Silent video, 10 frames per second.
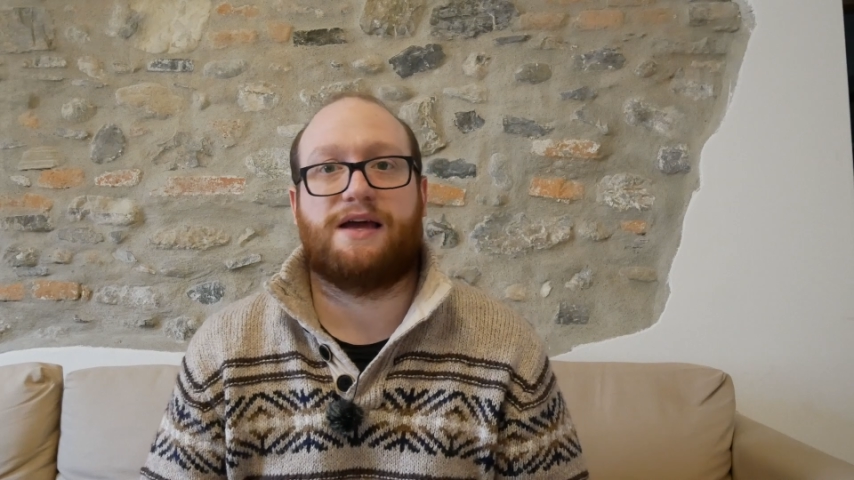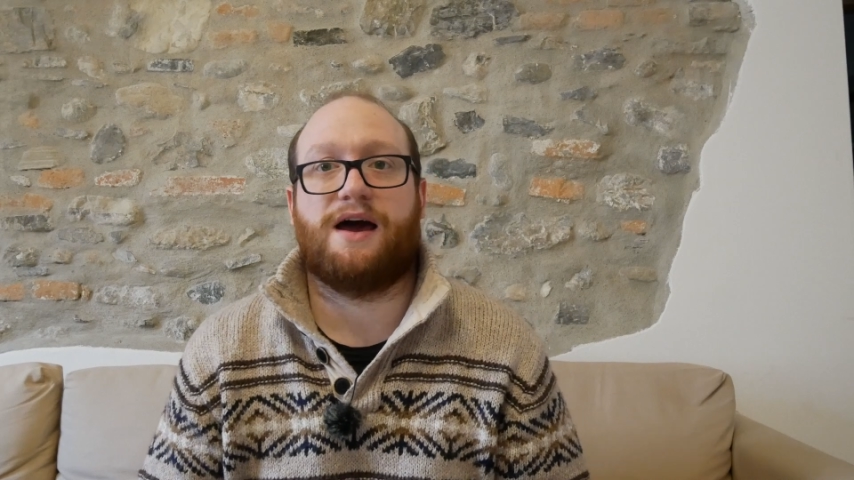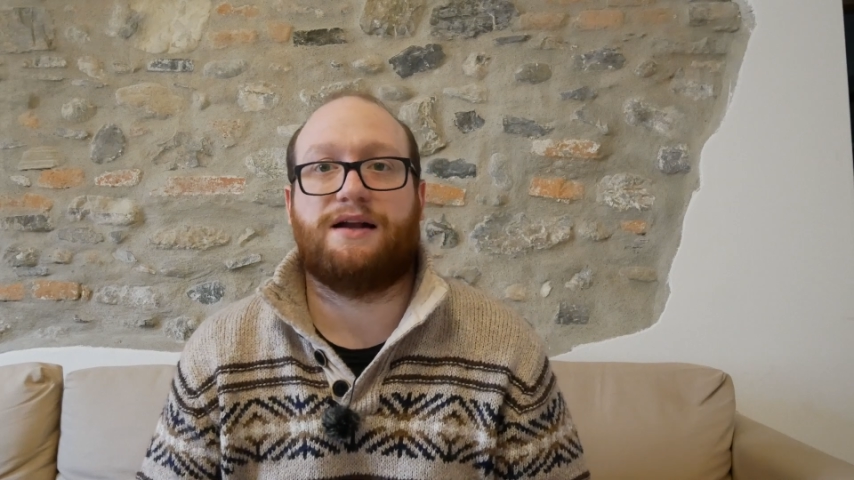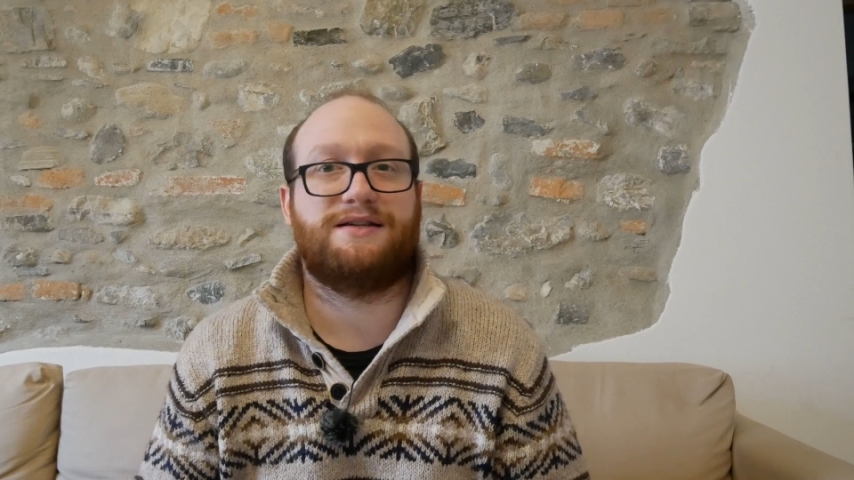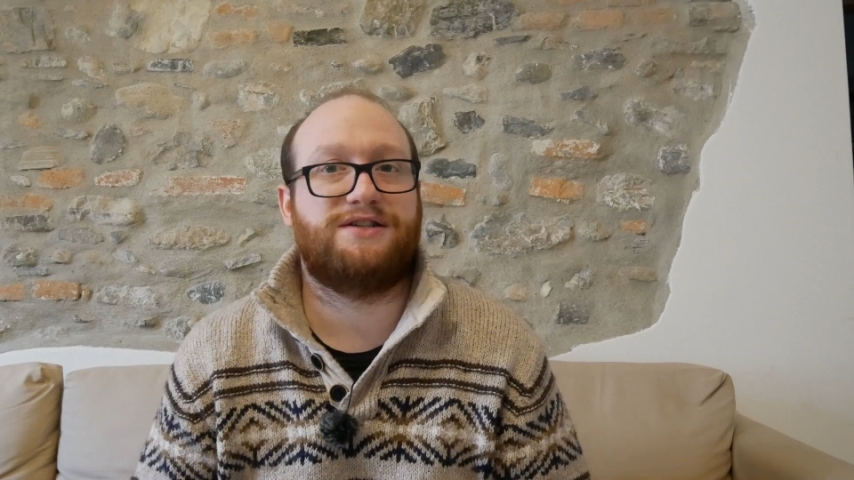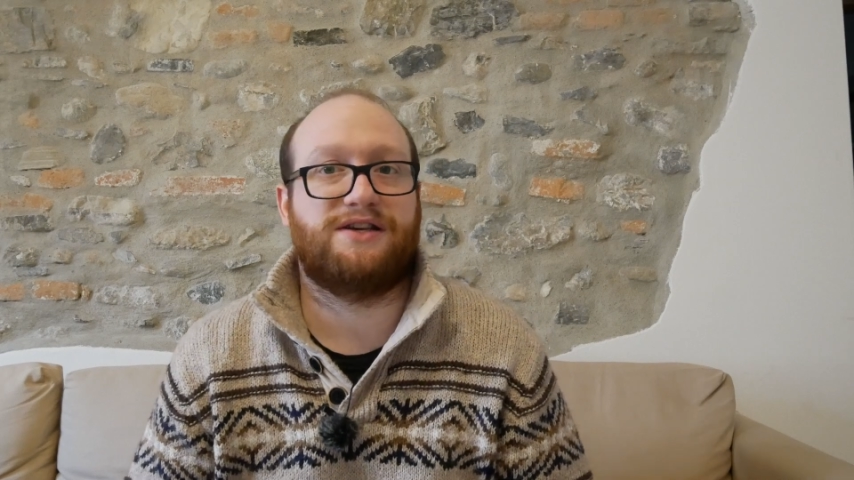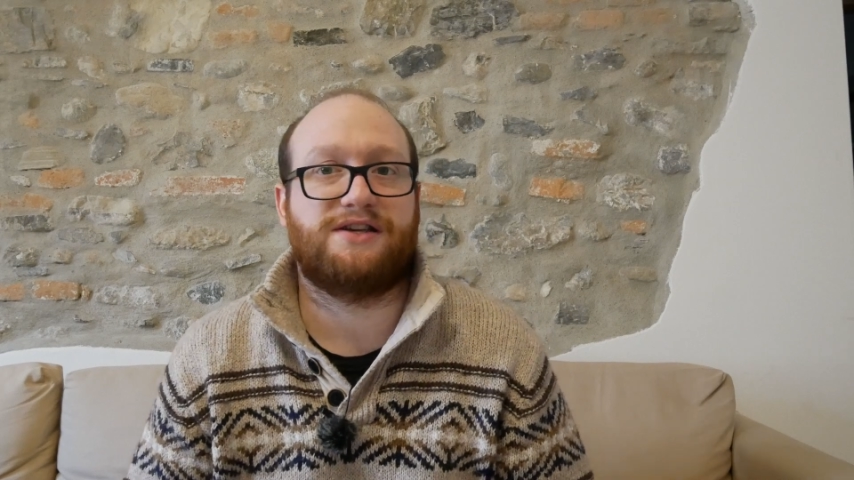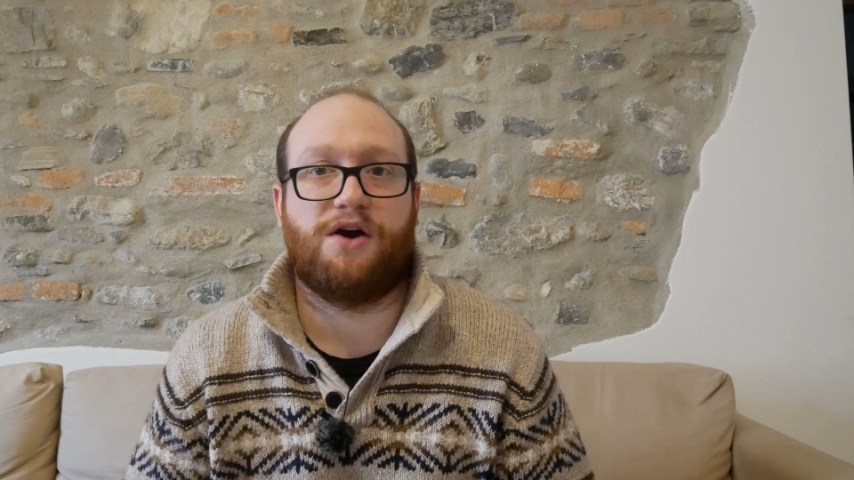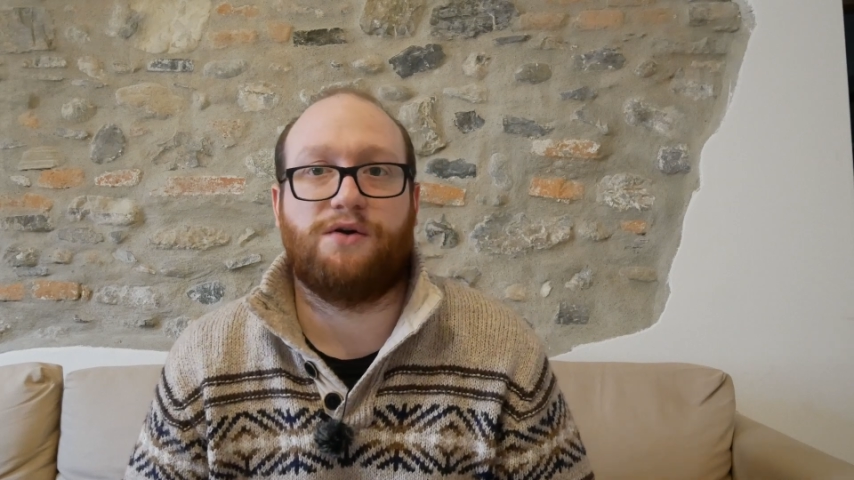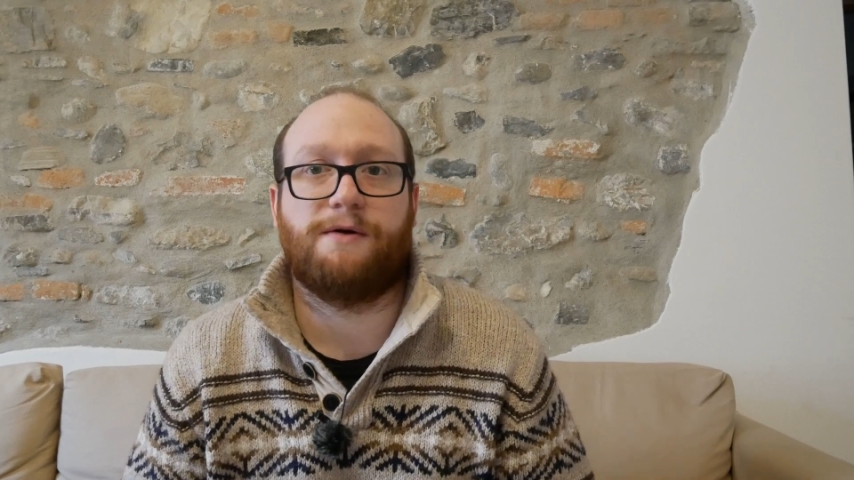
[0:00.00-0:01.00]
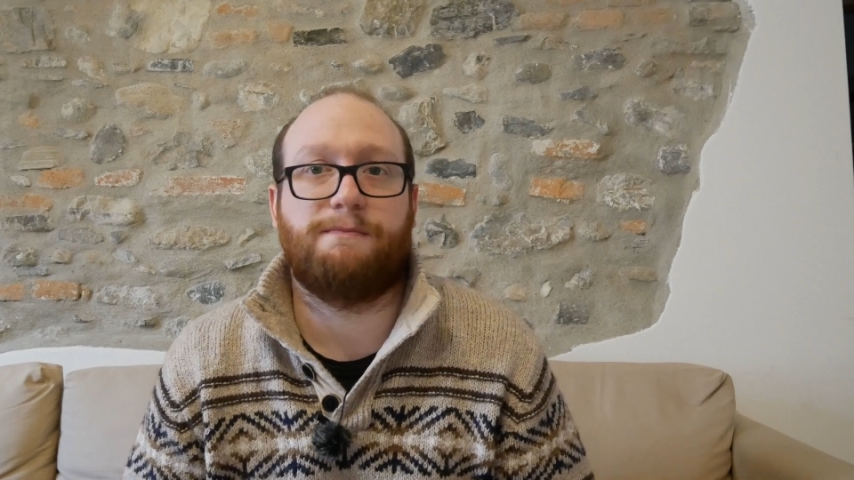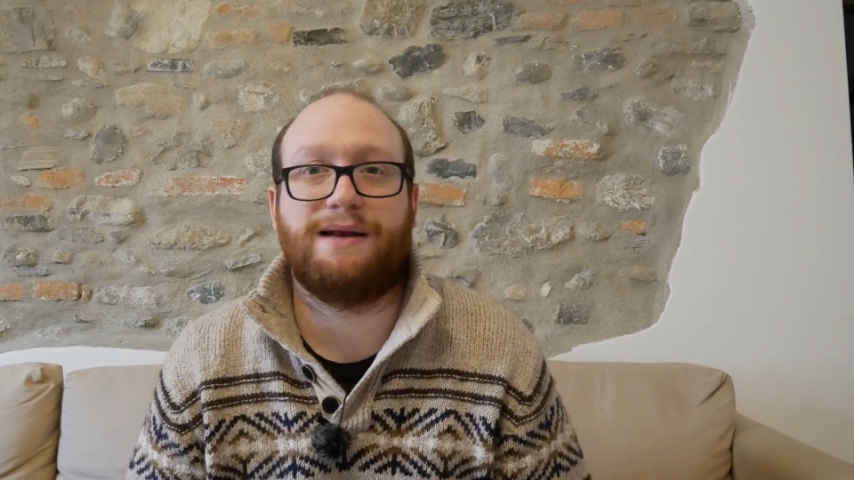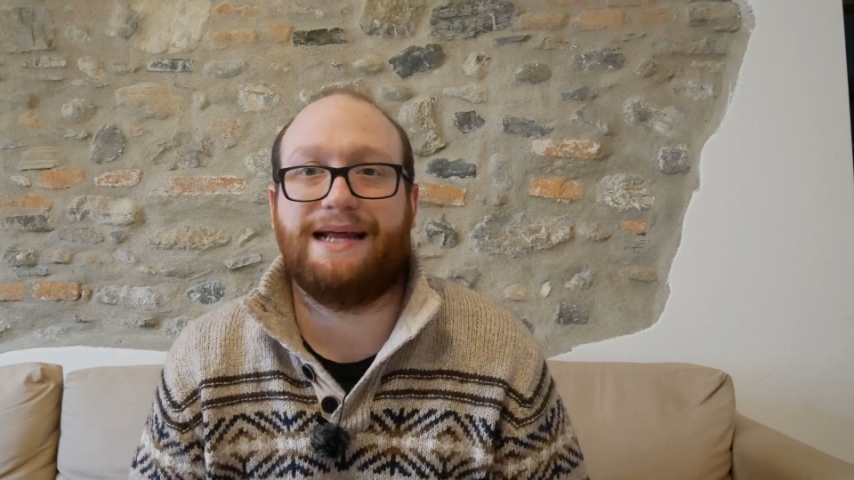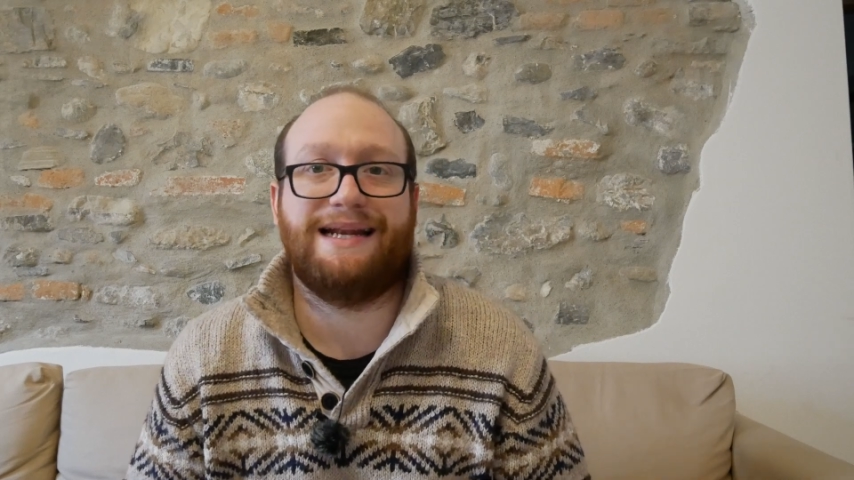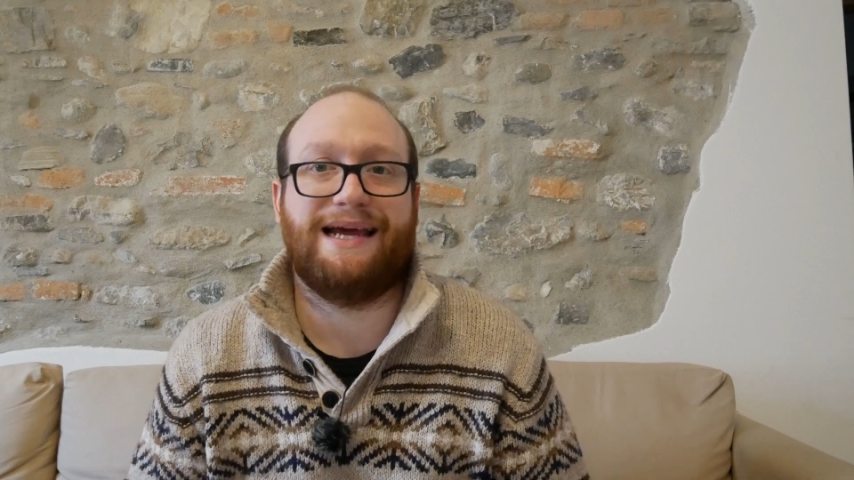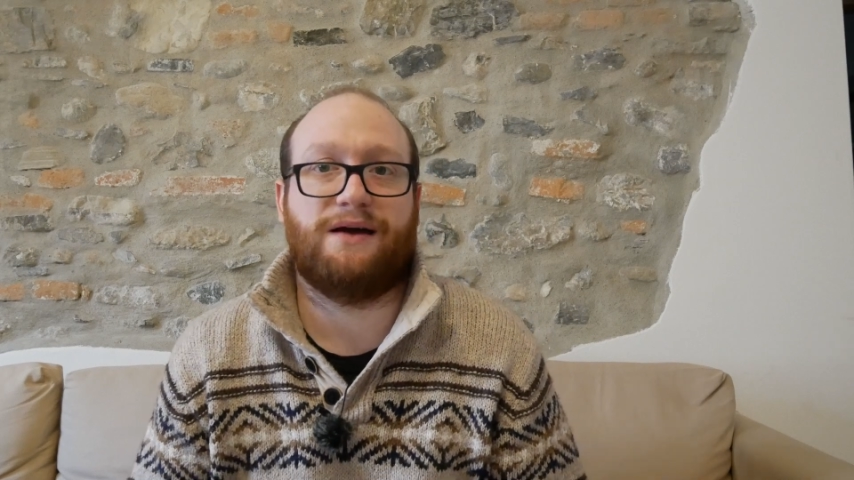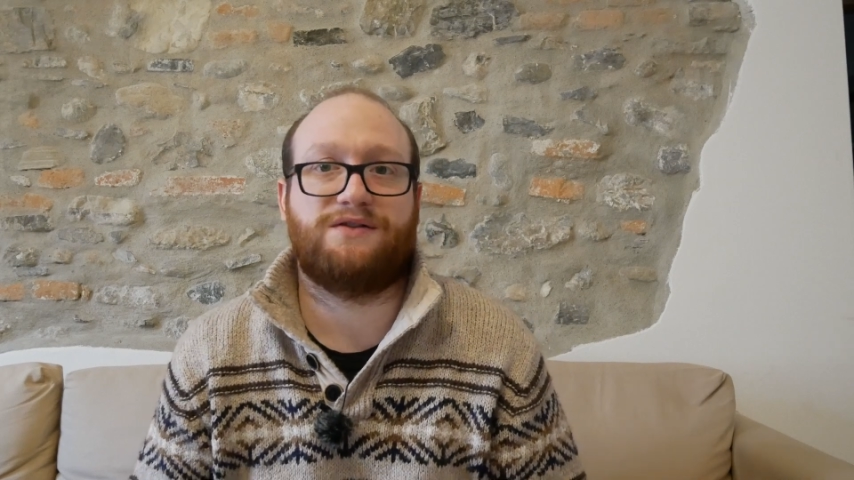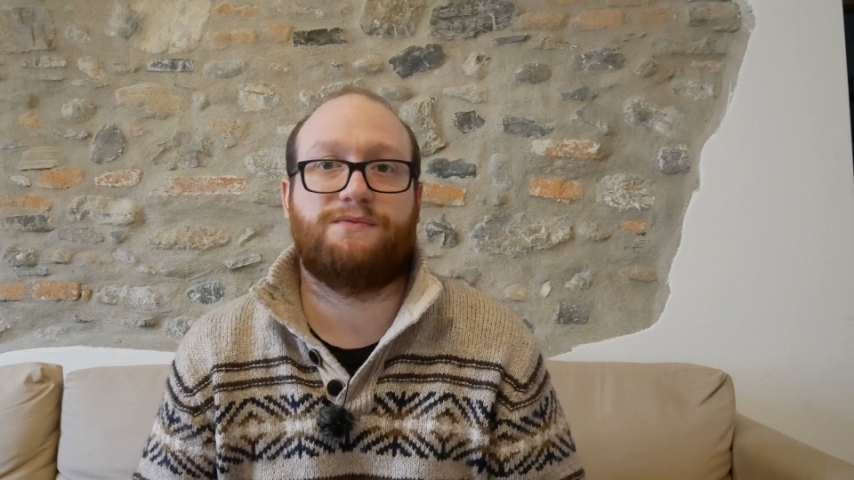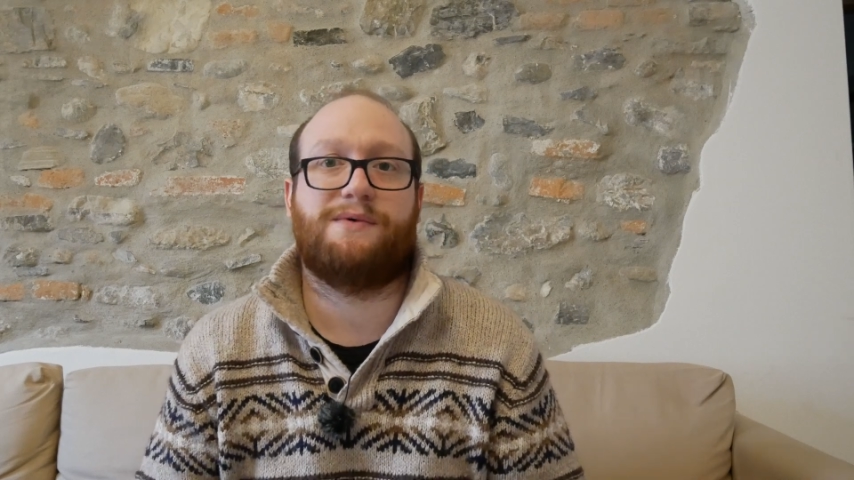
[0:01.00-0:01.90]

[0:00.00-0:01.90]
and the colors just go completely out